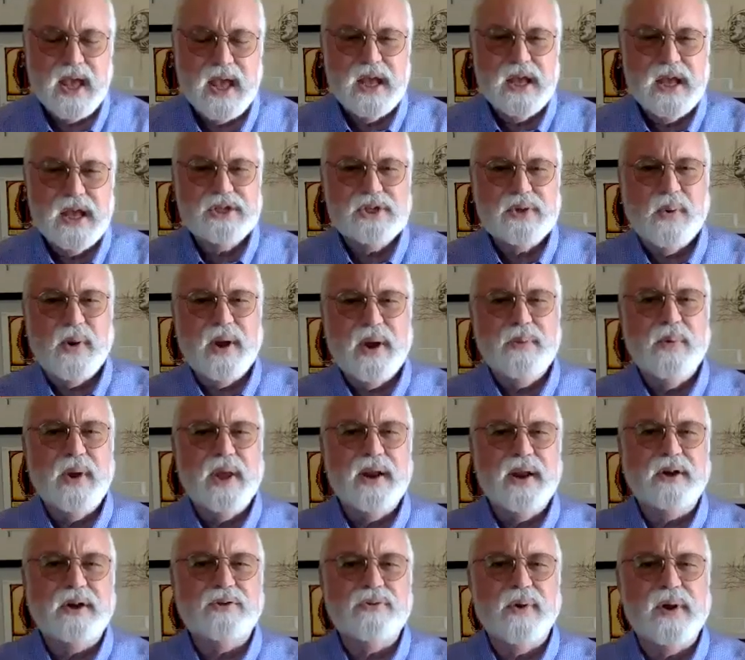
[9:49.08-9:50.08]
So I
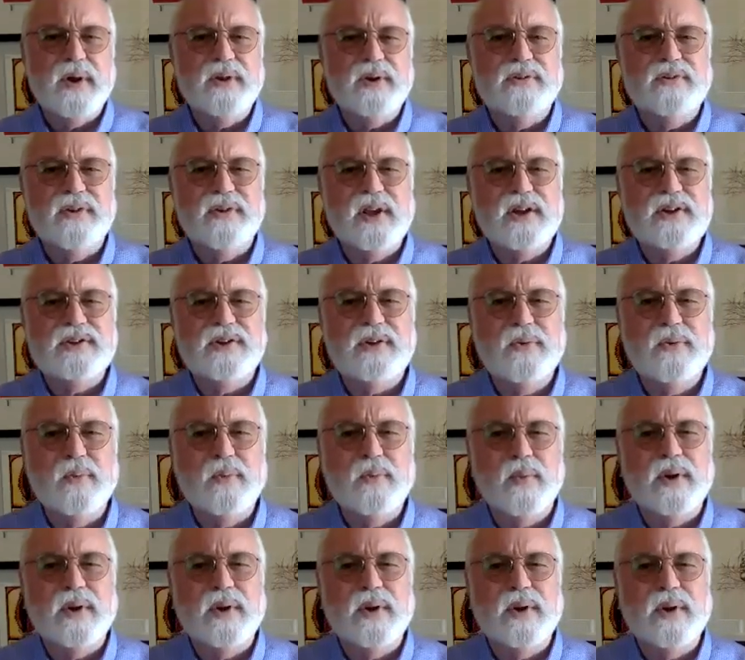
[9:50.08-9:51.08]
read a translation
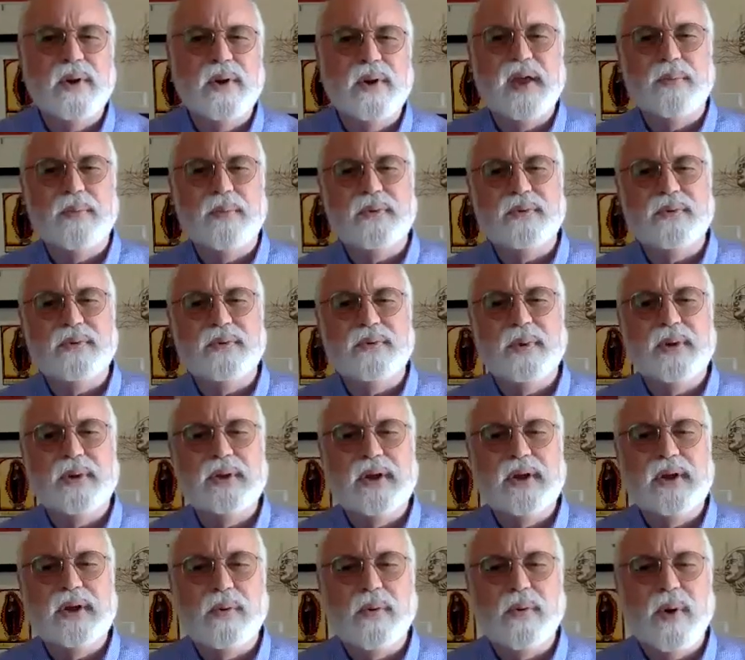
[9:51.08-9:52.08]
once that was
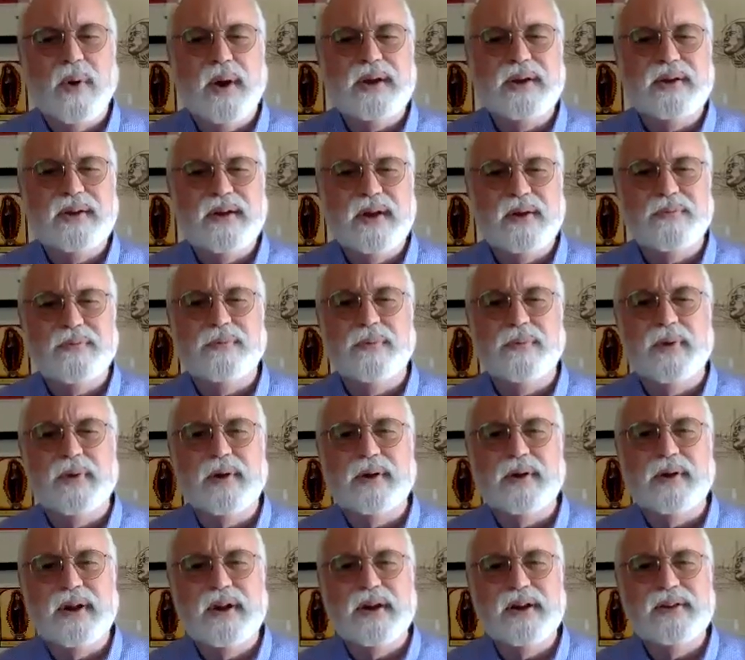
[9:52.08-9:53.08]
really quite different.
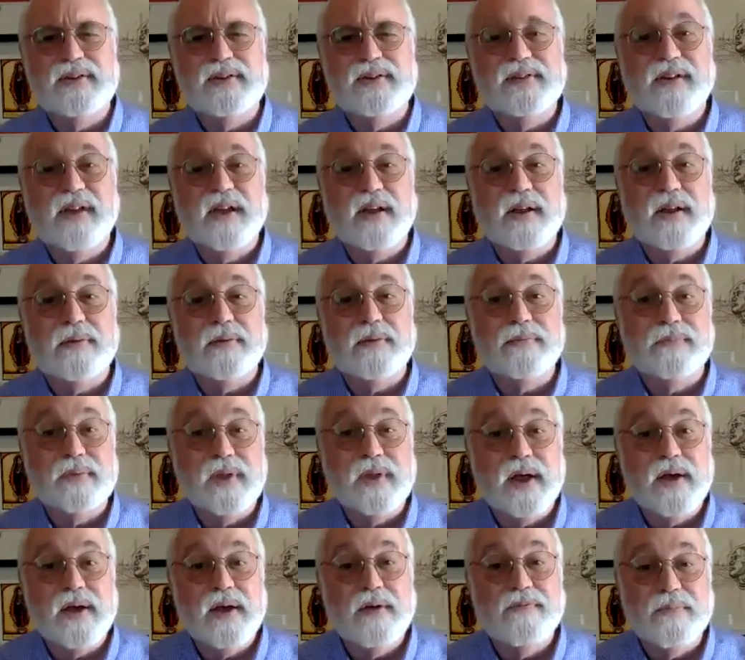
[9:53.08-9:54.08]
And instead of
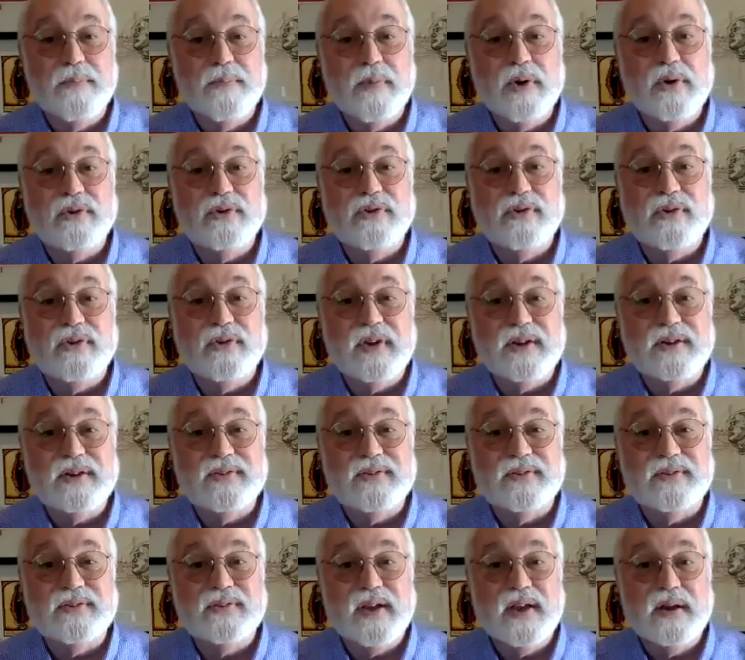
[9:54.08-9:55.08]
love mercy, it
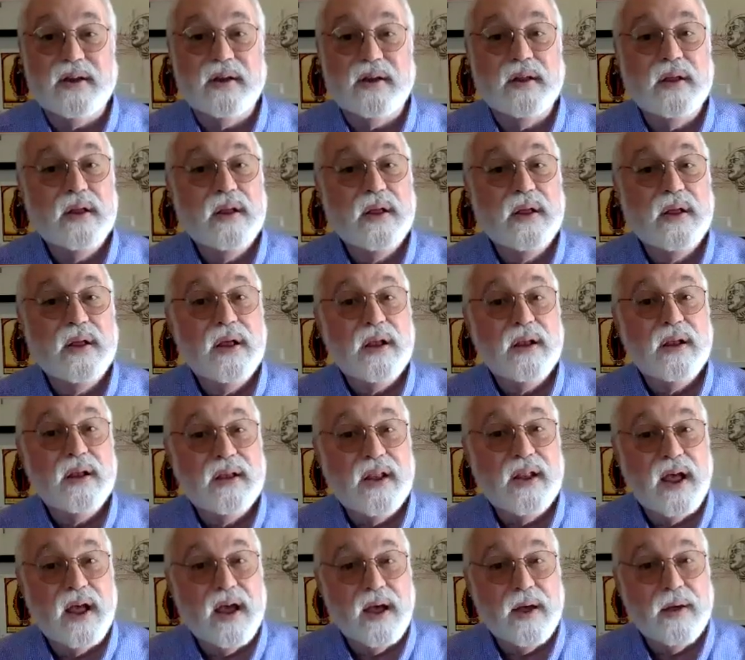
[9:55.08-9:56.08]
said
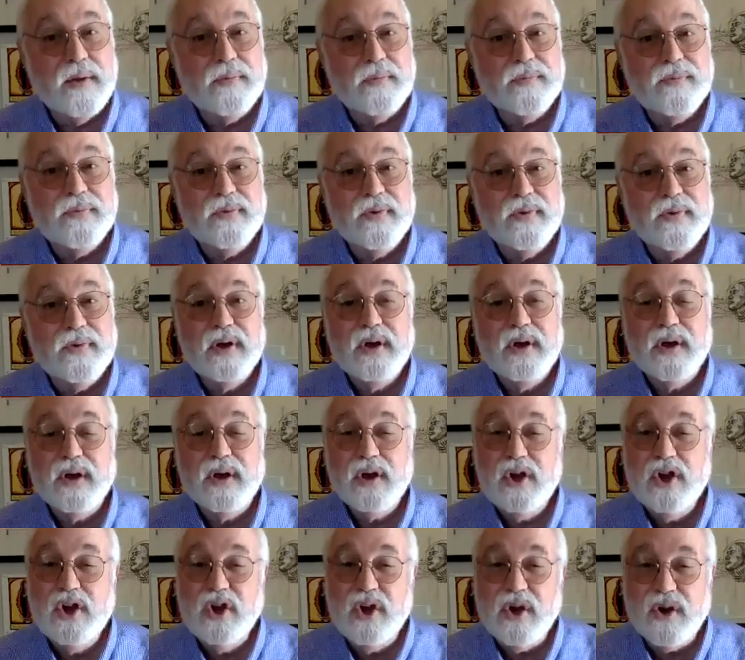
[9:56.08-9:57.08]
love
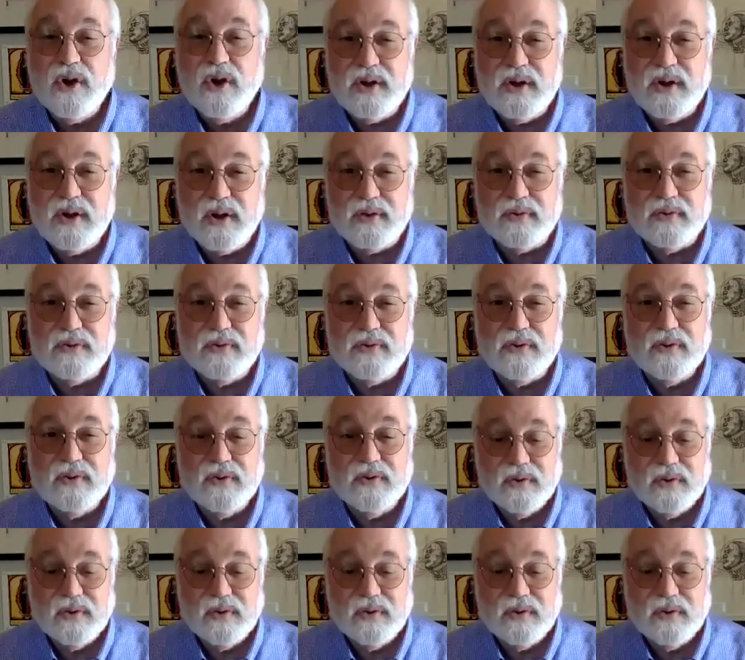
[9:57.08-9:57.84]
goodness,